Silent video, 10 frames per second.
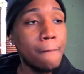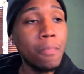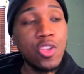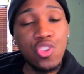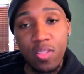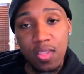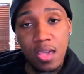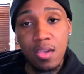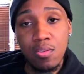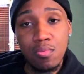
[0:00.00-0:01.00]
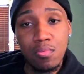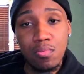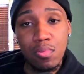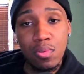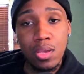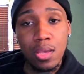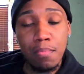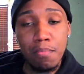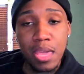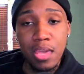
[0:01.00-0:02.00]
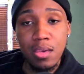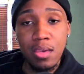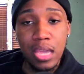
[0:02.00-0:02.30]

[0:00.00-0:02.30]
Gizelle, Mia,